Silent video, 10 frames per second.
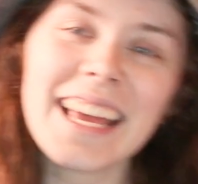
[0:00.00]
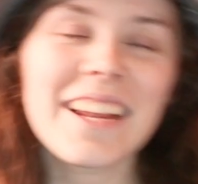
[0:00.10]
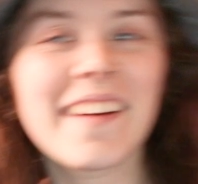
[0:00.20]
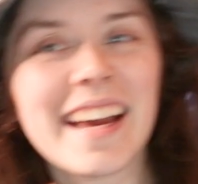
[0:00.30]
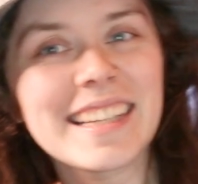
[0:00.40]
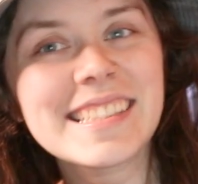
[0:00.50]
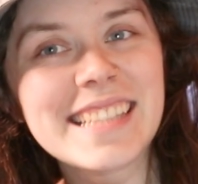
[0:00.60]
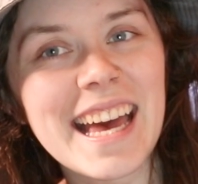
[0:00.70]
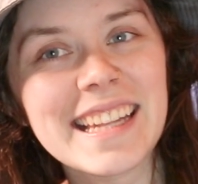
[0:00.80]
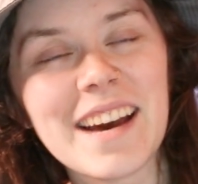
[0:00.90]
I know I kind of
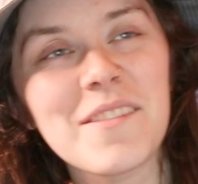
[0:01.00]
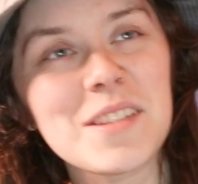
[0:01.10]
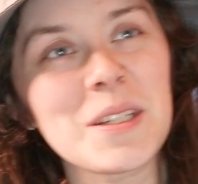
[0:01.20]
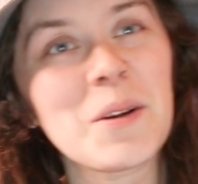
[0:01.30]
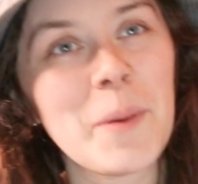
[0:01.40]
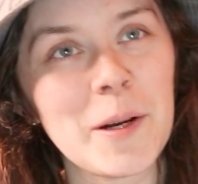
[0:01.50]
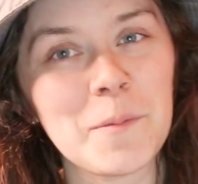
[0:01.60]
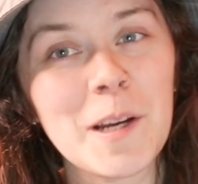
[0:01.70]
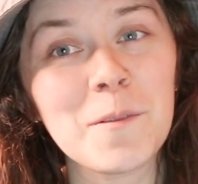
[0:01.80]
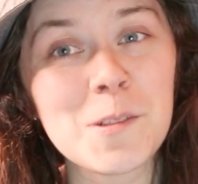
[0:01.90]
said that wasn't part of
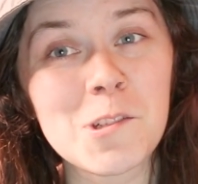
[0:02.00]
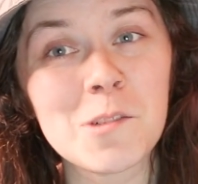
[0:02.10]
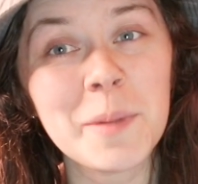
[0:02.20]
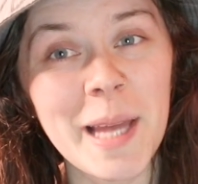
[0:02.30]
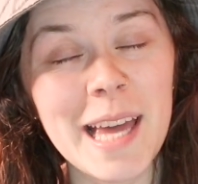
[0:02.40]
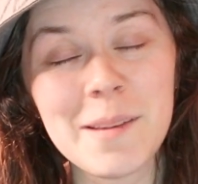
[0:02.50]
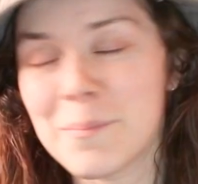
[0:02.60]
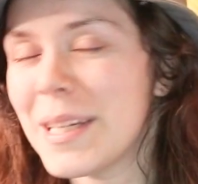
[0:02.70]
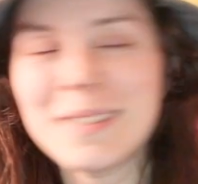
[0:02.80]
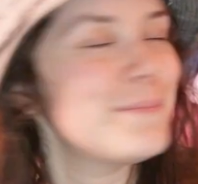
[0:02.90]
my original plan,
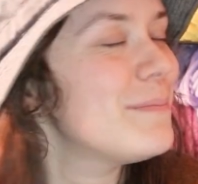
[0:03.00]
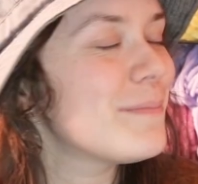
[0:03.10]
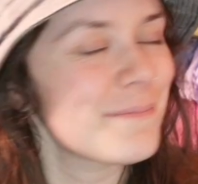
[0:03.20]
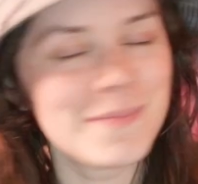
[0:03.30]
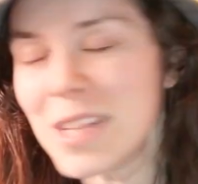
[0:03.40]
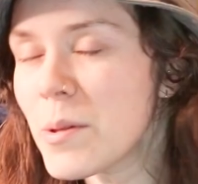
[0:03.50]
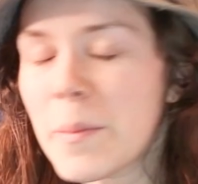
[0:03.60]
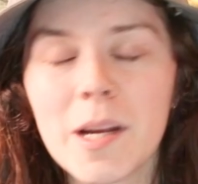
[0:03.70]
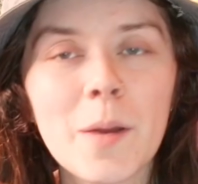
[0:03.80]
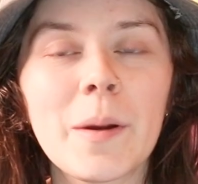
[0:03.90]
but that's
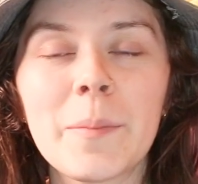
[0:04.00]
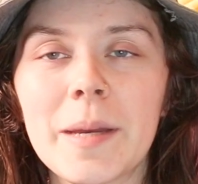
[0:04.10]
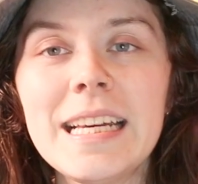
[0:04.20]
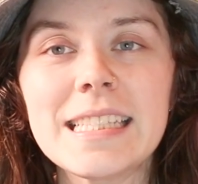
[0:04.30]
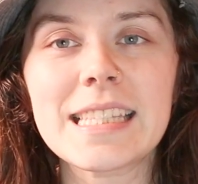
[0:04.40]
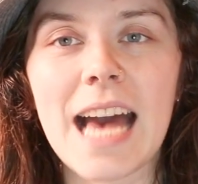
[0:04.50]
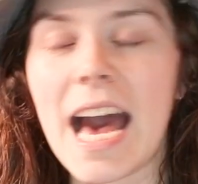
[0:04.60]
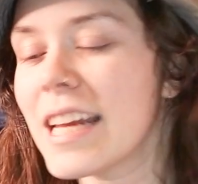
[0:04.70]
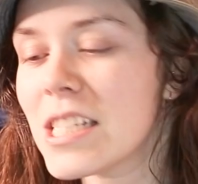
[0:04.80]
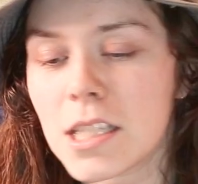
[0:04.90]
what market prep is.
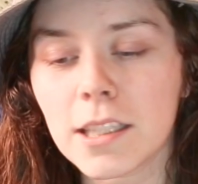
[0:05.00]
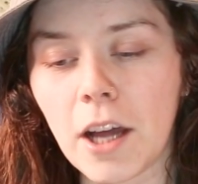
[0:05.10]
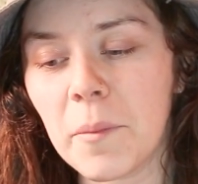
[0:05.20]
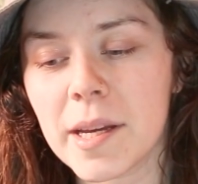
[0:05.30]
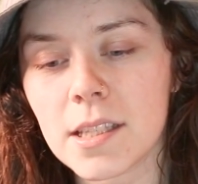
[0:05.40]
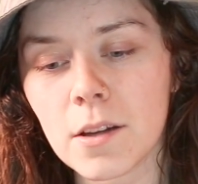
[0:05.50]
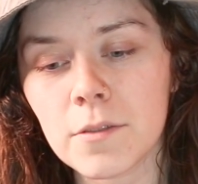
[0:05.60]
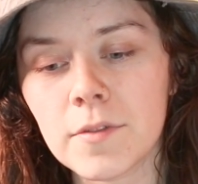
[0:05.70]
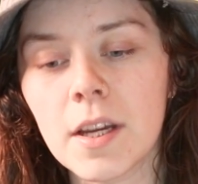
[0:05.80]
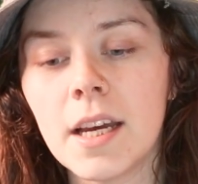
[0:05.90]
I just allow
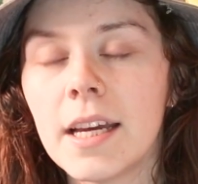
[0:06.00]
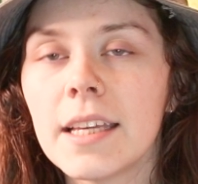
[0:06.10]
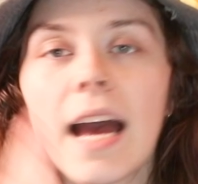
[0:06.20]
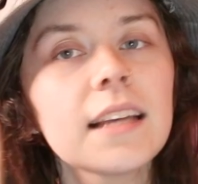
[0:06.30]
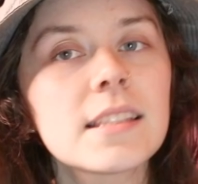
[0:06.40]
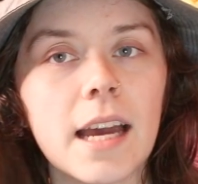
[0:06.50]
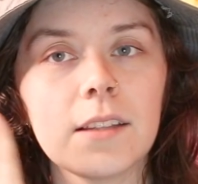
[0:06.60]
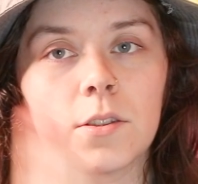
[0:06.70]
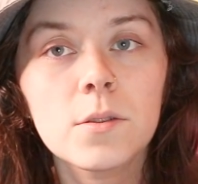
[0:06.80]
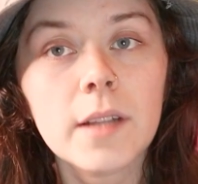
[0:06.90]
myself, yes, I
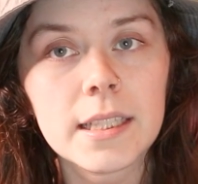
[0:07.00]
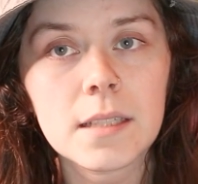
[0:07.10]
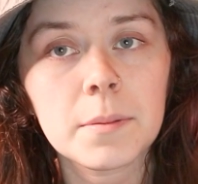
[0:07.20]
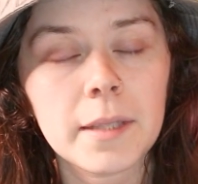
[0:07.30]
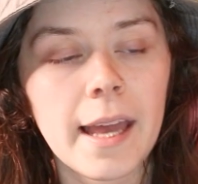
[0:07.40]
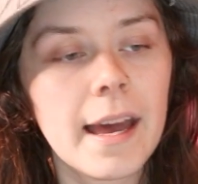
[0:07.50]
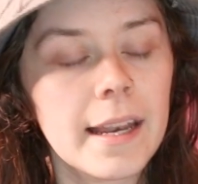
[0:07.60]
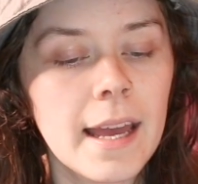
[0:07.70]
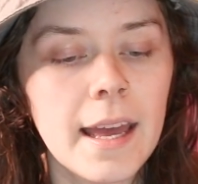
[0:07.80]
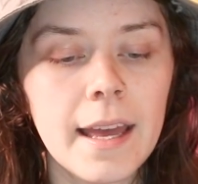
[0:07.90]
do like to
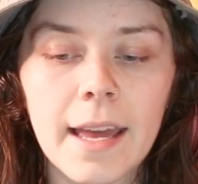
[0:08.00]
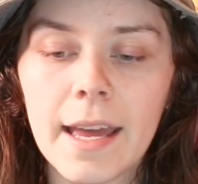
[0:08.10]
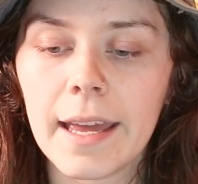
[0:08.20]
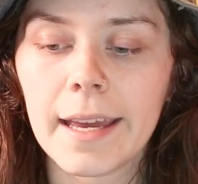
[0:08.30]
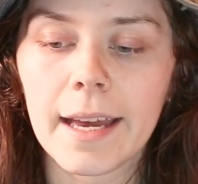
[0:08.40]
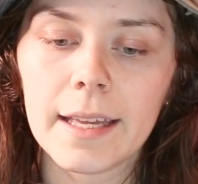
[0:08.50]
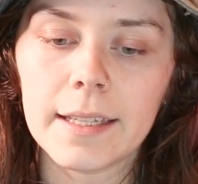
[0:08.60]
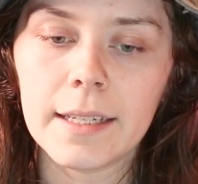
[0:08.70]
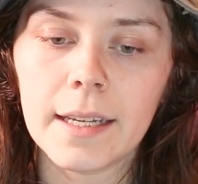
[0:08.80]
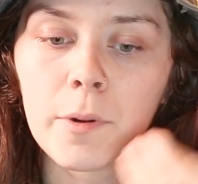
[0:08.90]
plan
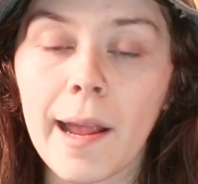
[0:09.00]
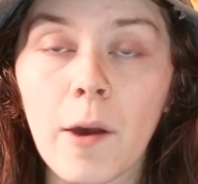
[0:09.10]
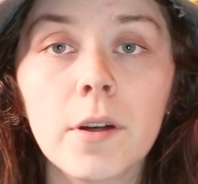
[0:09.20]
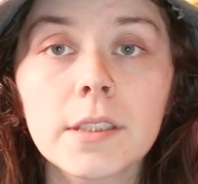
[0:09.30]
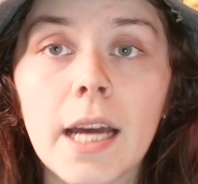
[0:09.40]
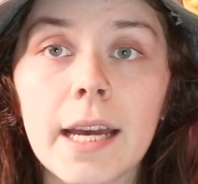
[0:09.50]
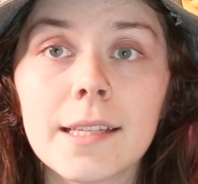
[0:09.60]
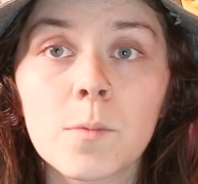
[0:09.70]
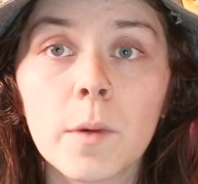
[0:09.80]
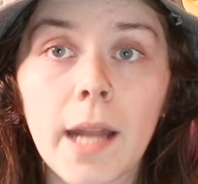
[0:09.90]
and
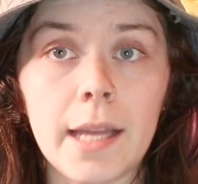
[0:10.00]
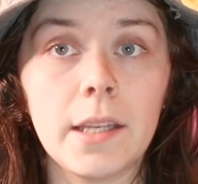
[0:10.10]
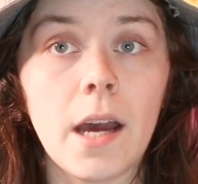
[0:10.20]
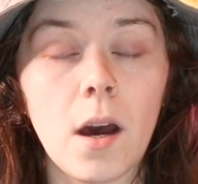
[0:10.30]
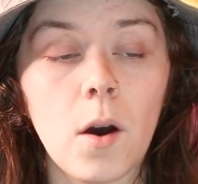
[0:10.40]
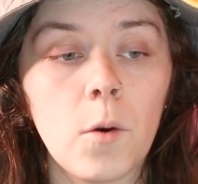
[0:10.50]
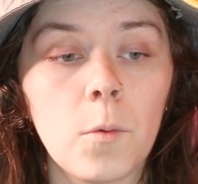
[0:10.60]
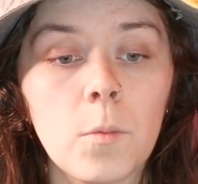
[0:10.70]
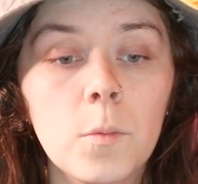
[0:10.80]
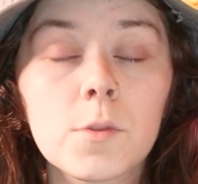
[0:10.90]
prioritize what I
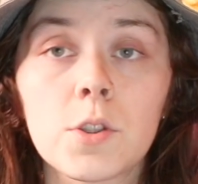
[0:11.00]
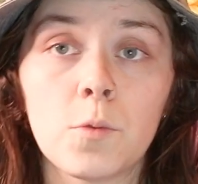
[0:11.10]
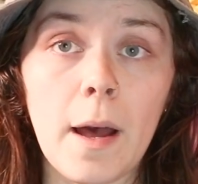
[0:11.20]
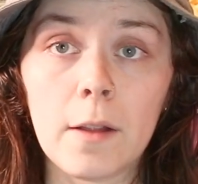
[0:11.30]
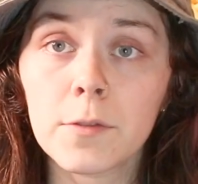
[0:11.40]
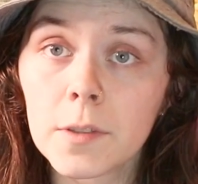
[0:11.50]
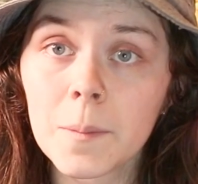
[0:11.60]
know will do well for